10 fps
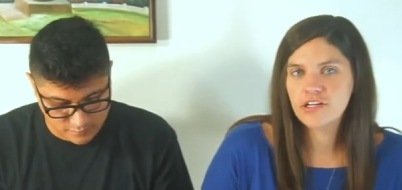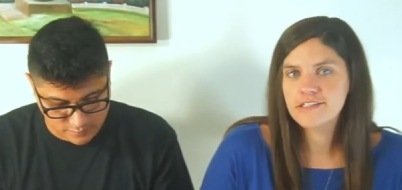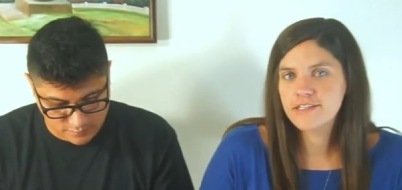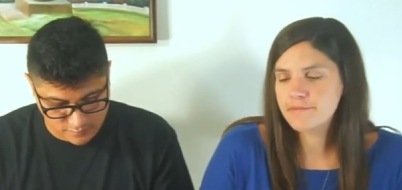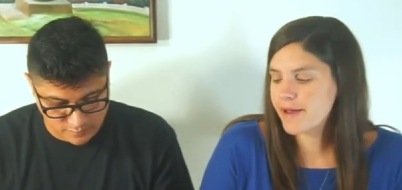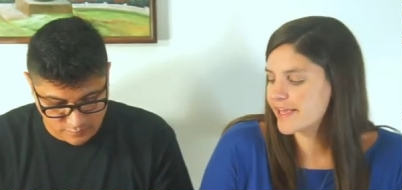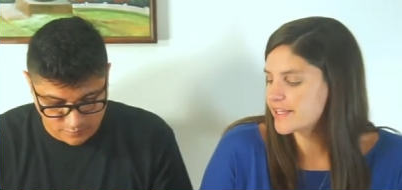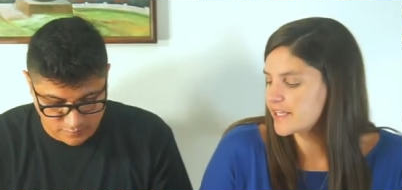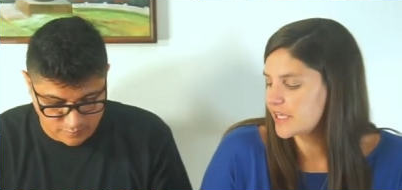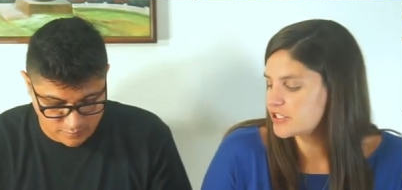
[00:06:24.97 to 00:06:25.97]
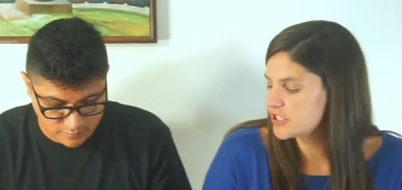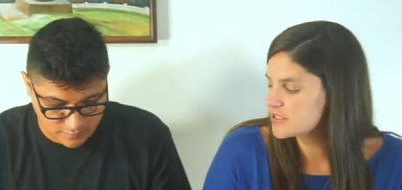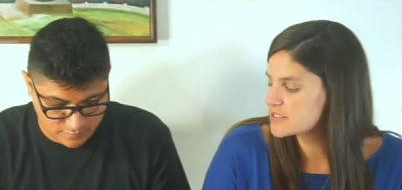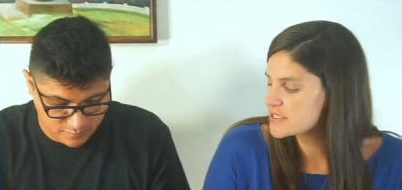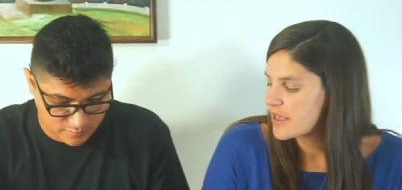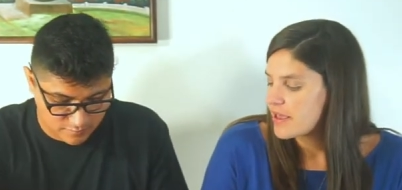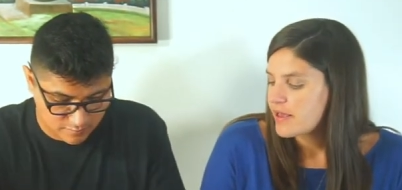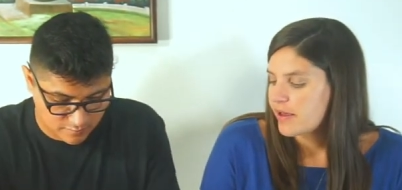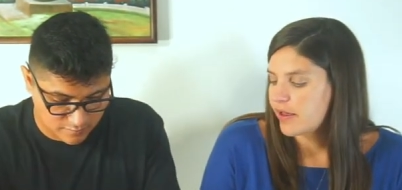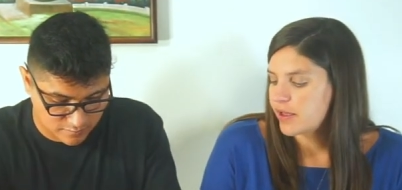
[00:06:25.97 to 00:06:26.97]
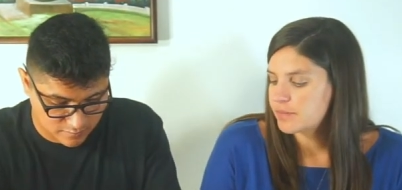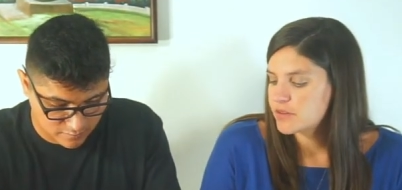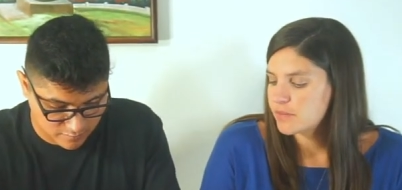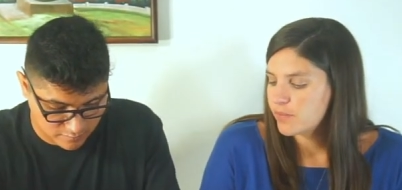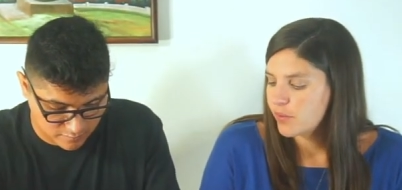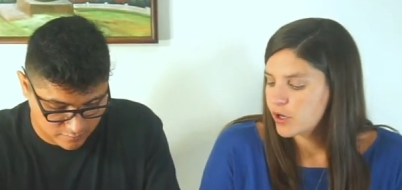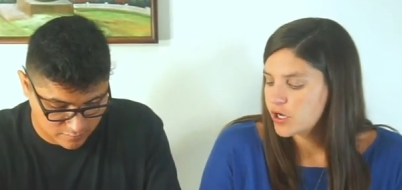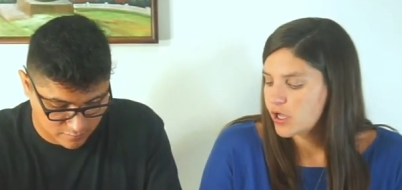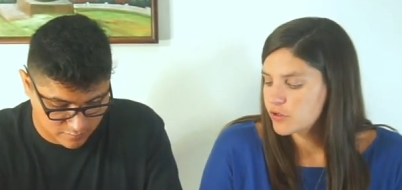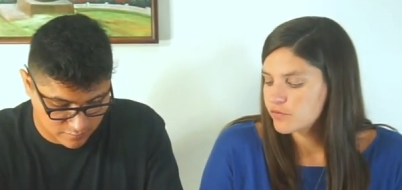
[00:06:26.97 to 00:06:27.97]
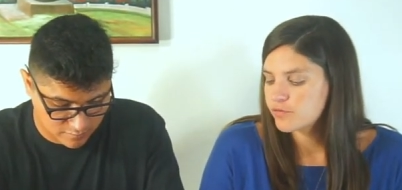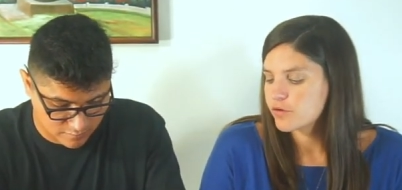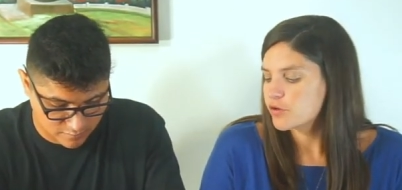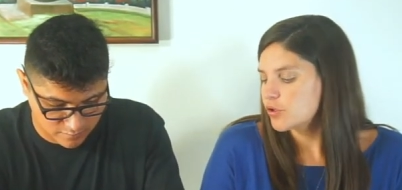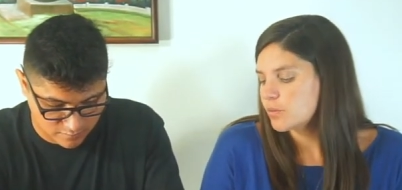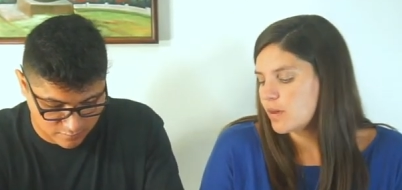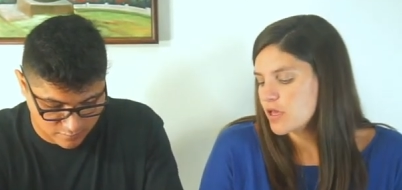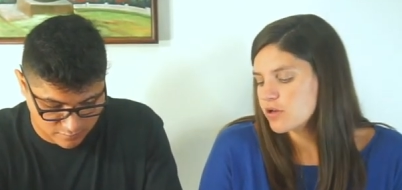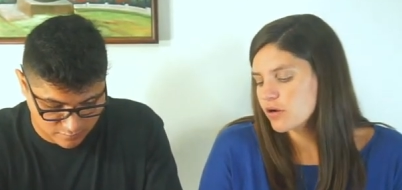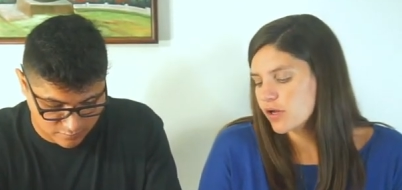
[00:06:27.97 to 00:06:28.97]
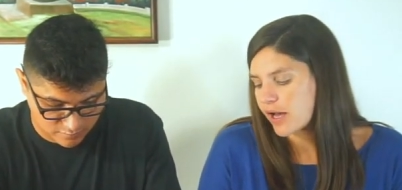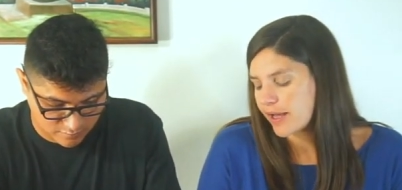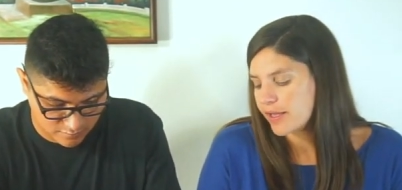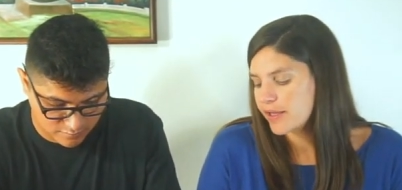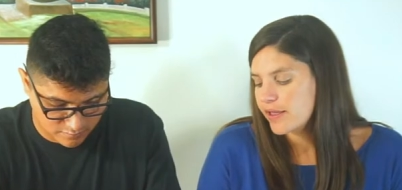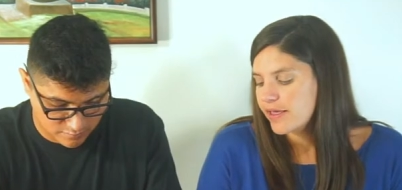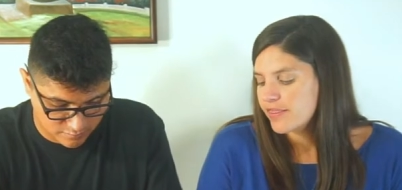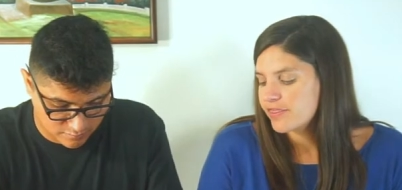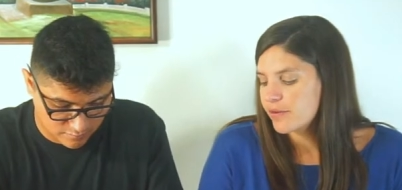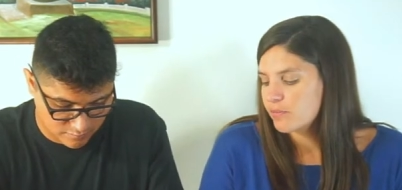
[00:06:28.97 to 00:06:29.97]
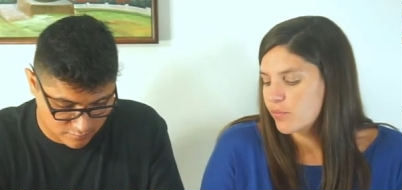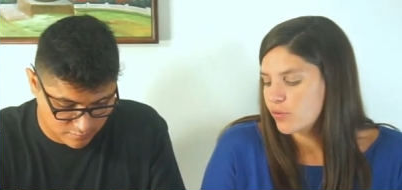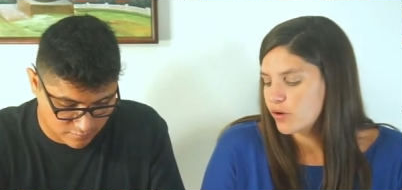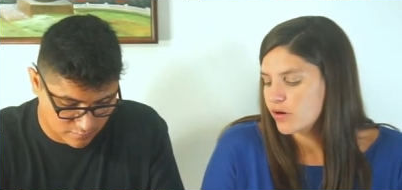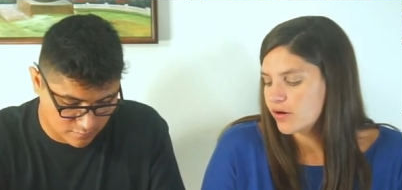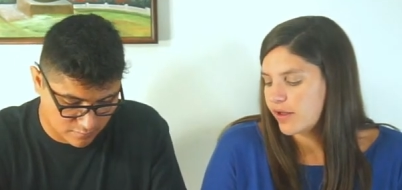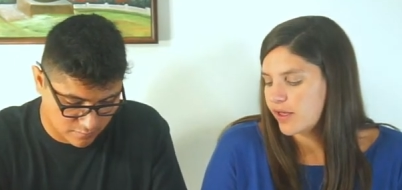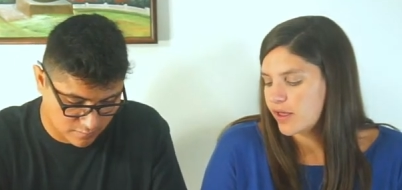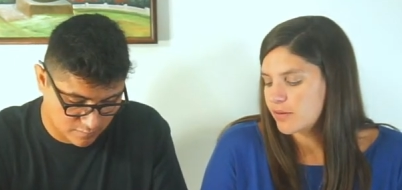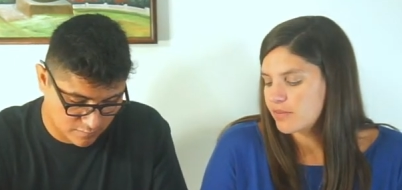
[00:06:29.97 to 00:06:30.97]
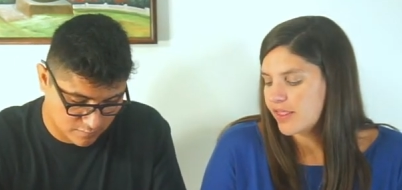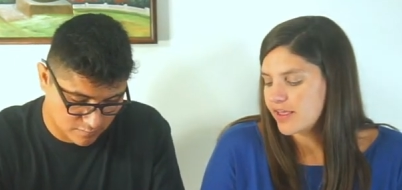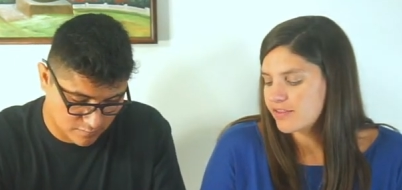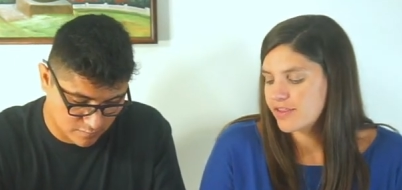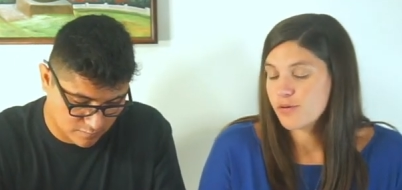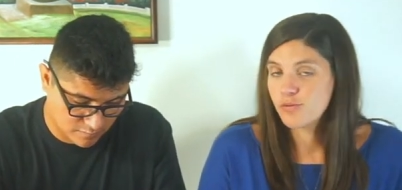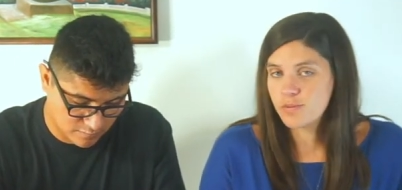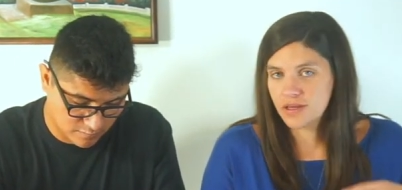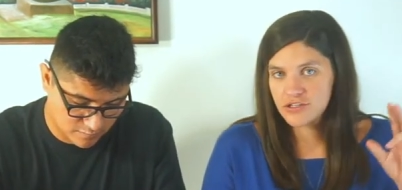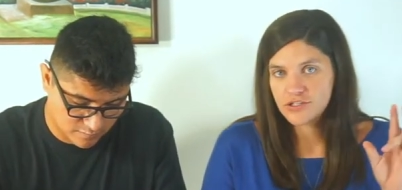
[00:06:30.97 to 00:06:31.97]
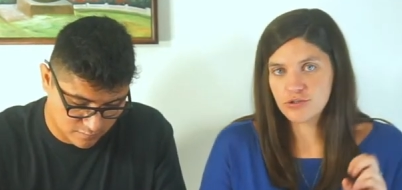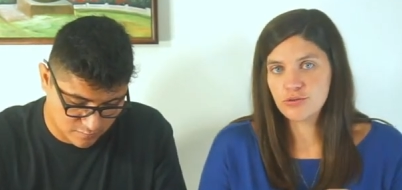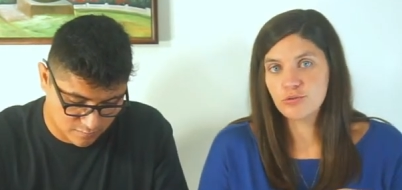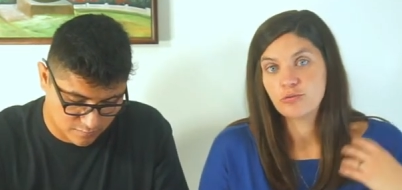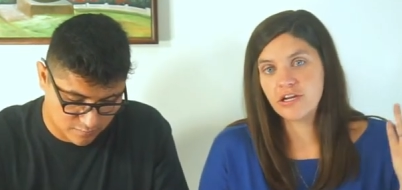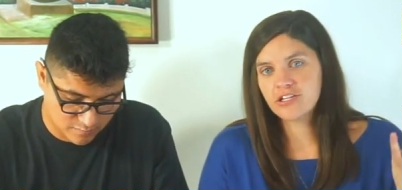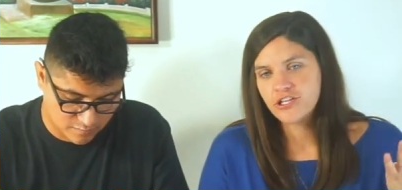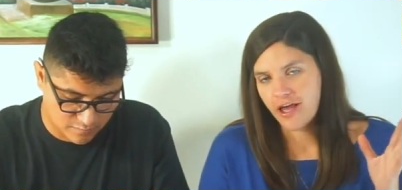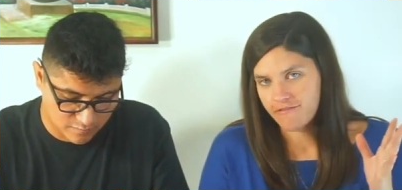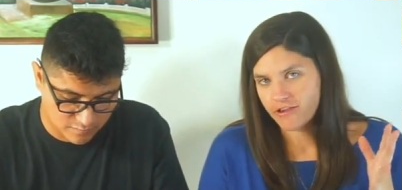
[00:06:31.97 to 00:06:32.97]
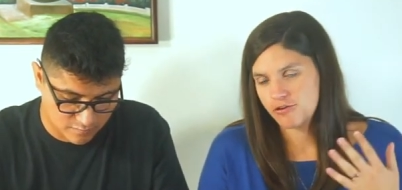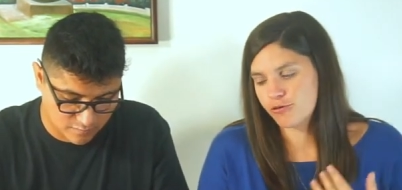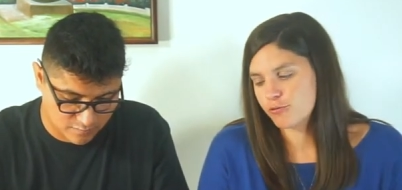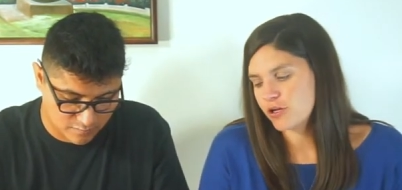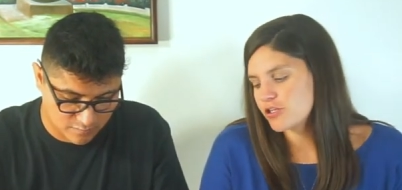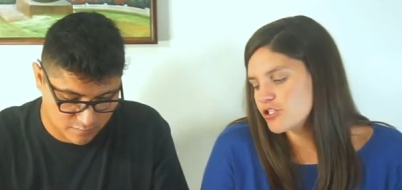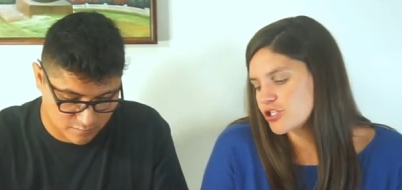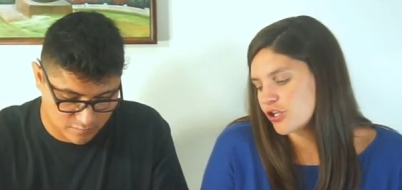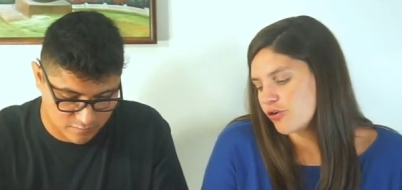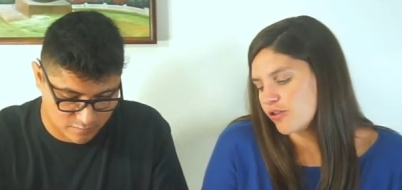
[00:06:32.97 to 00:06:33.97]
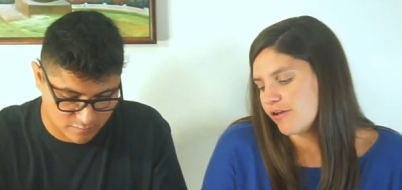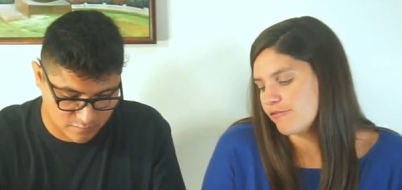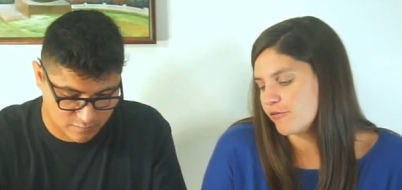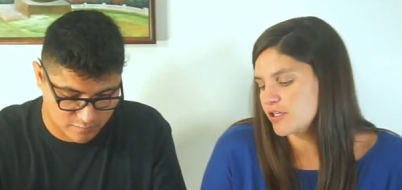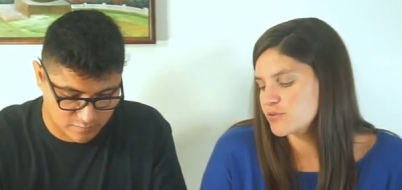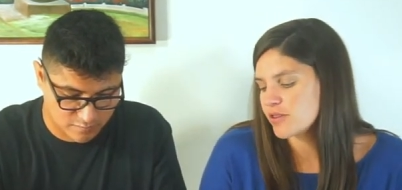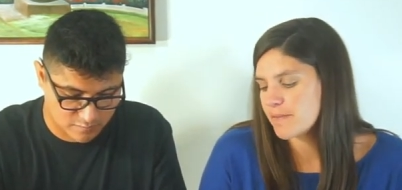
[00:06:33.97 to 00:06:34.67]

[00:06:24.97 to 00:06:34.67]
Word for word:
Speaker 1: to the Mayan legends, um, the more colorful you make your kite, the more um, likely it will be to reach heaven or reach your loved ones with a